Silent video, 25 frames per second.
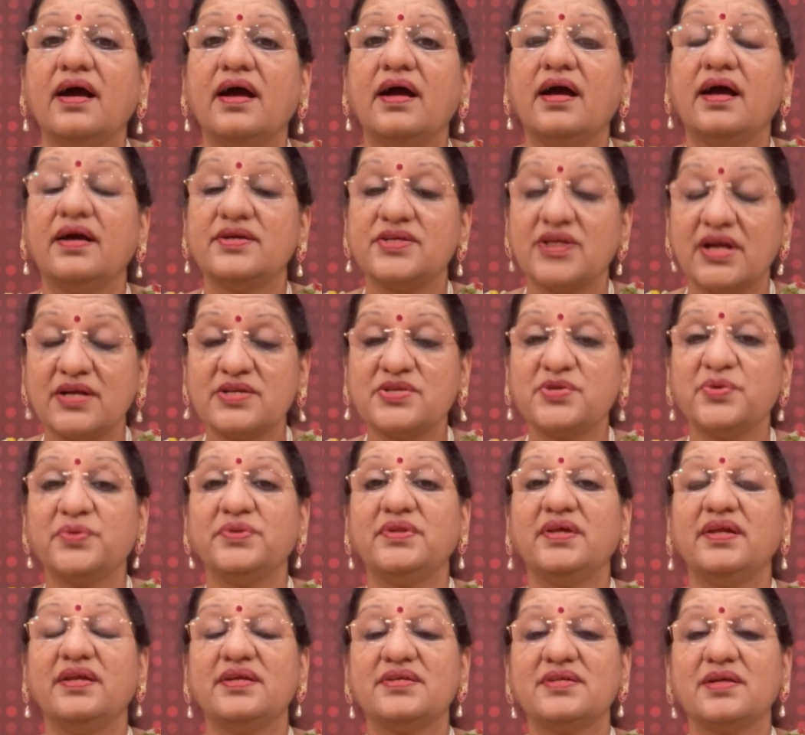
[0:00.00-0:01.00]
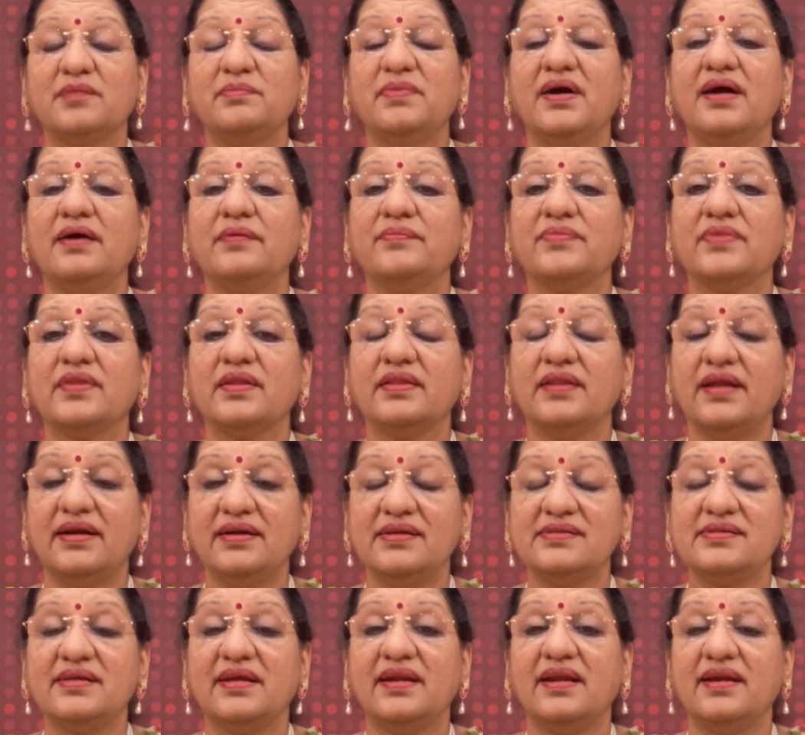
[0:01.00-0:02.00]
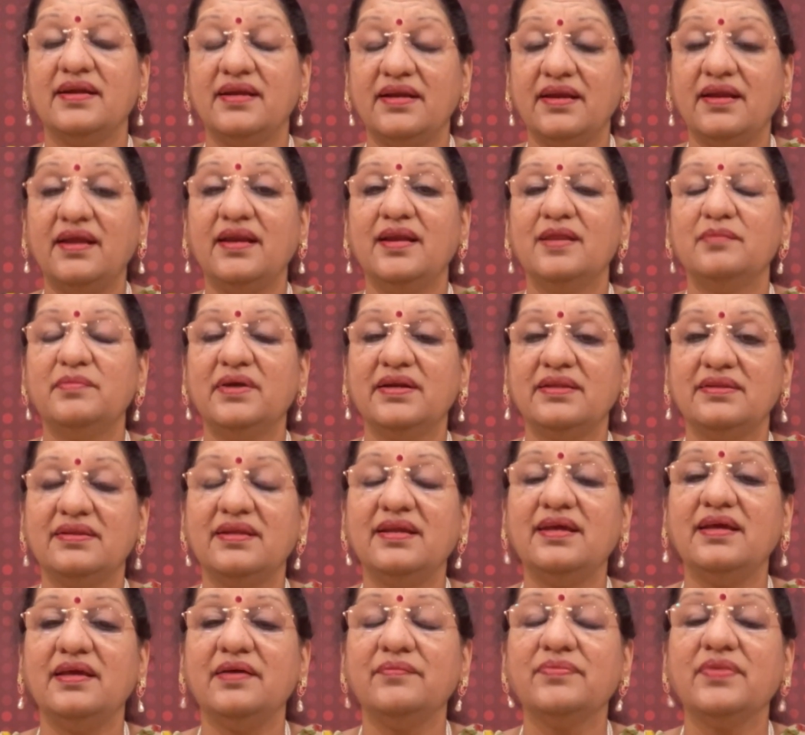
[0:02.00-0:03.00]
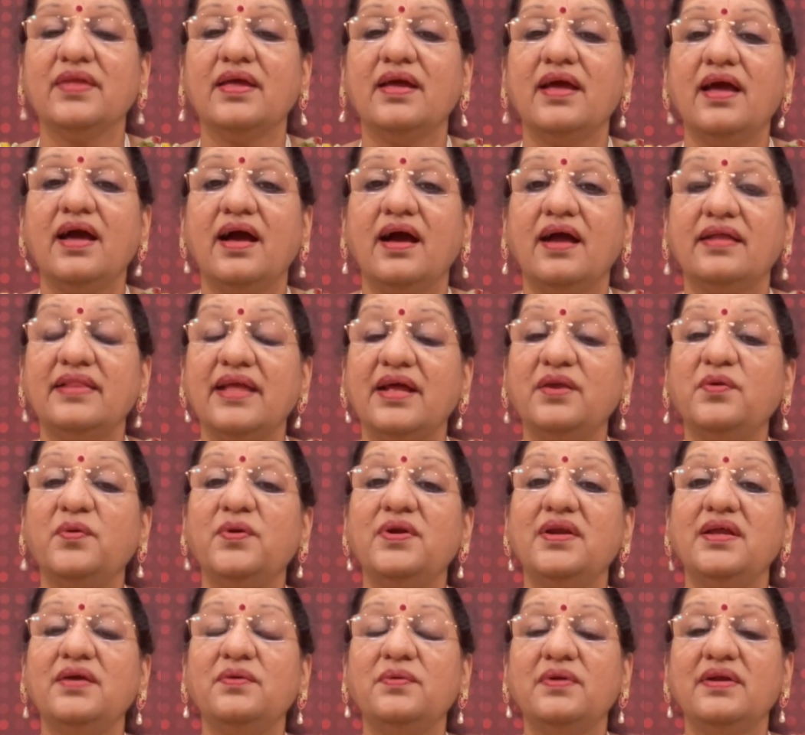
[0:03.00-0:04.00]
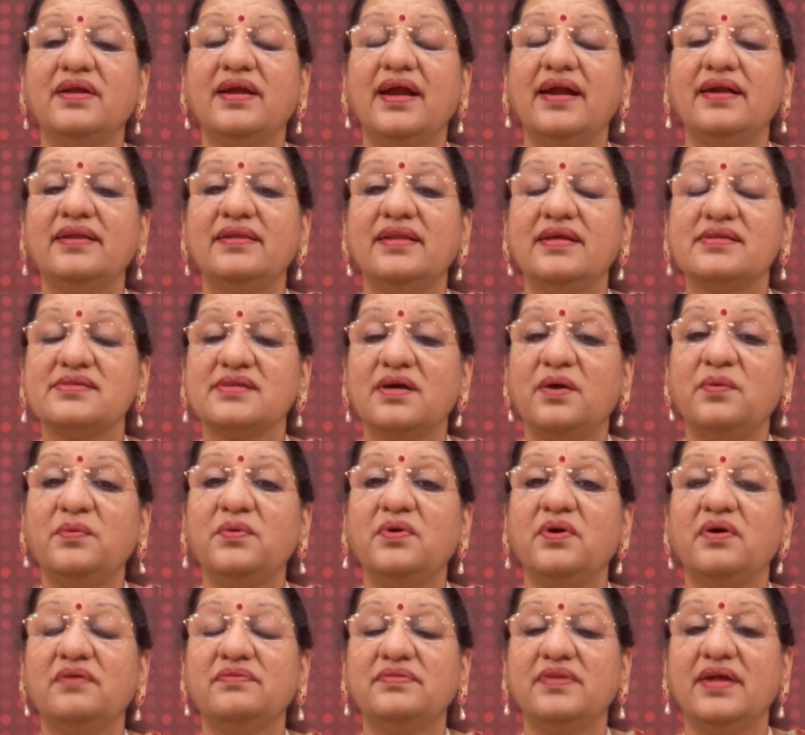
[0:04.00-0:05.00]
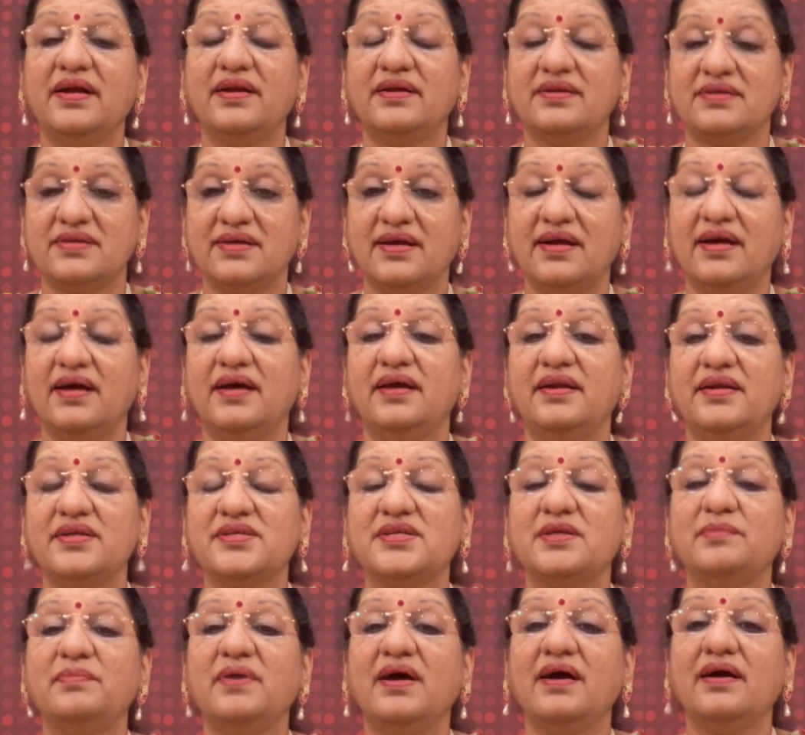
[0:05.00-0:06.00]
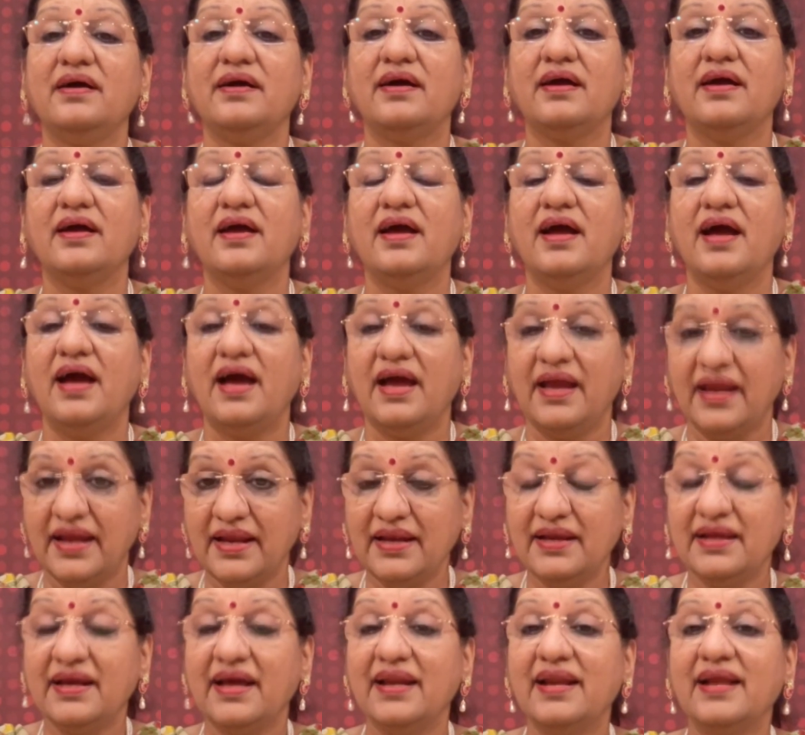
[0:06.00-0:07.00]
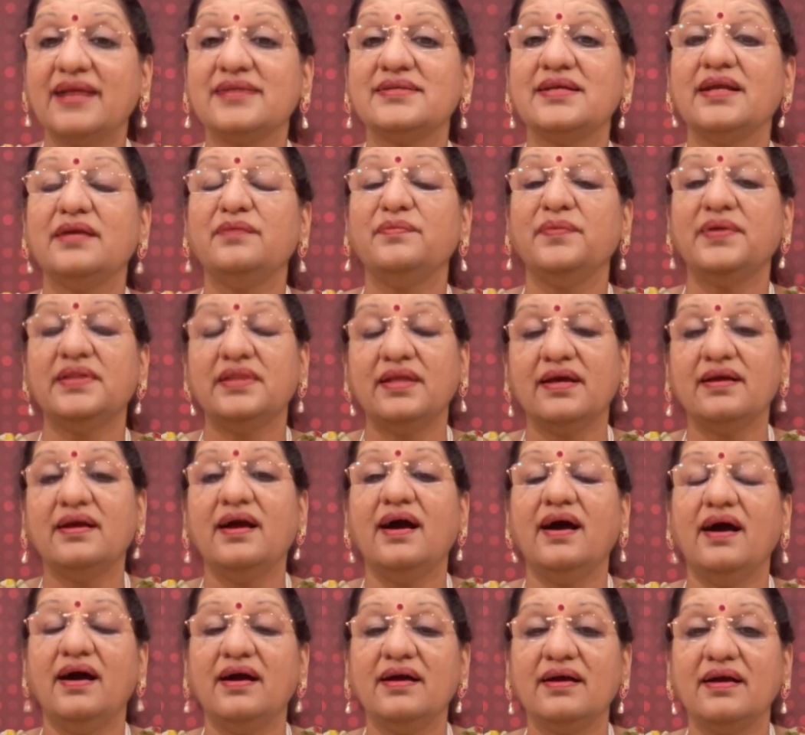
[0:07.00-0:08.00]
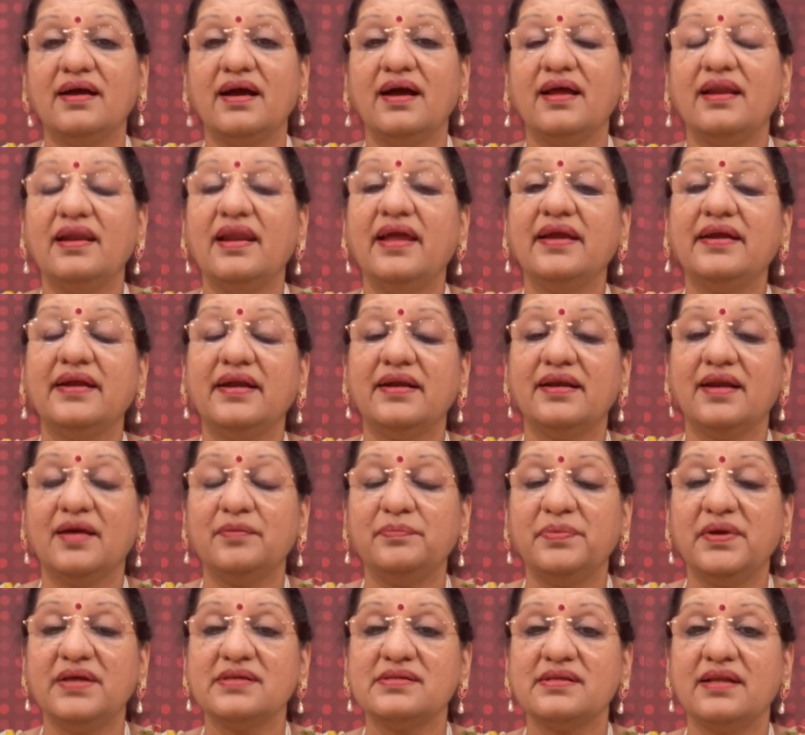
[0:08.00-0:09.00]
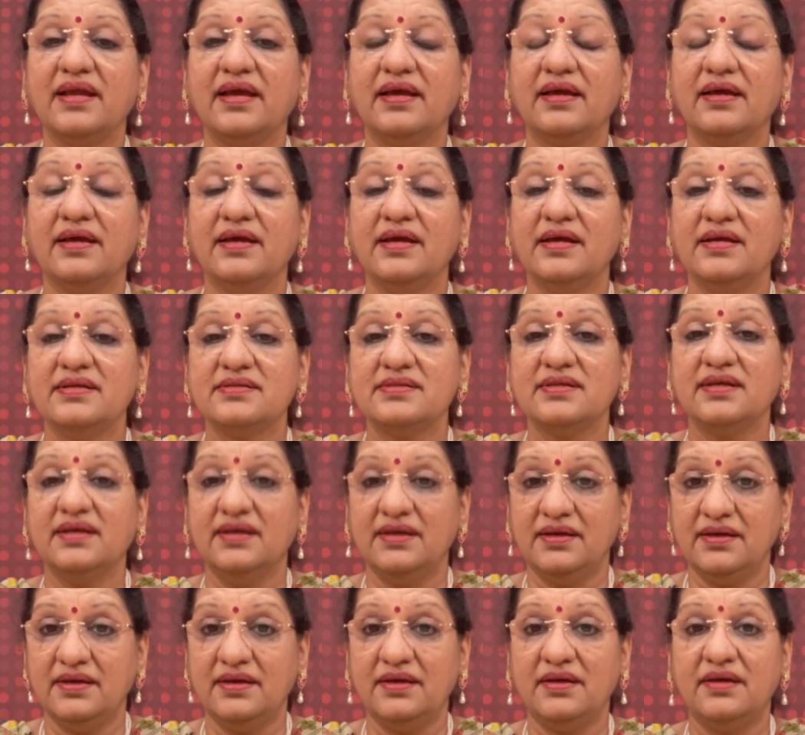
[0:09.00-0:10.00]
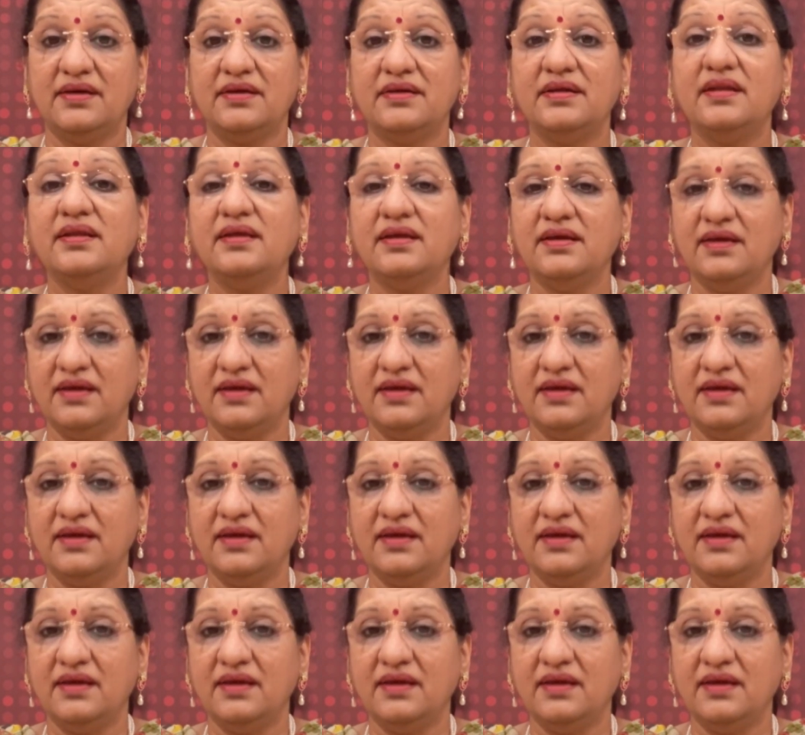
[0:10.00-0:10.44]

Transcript: Shatshruti Rishabha, that is Re number 3, then only you will get the sound of that Rishabha in connection with the Ga, like it appears like Sari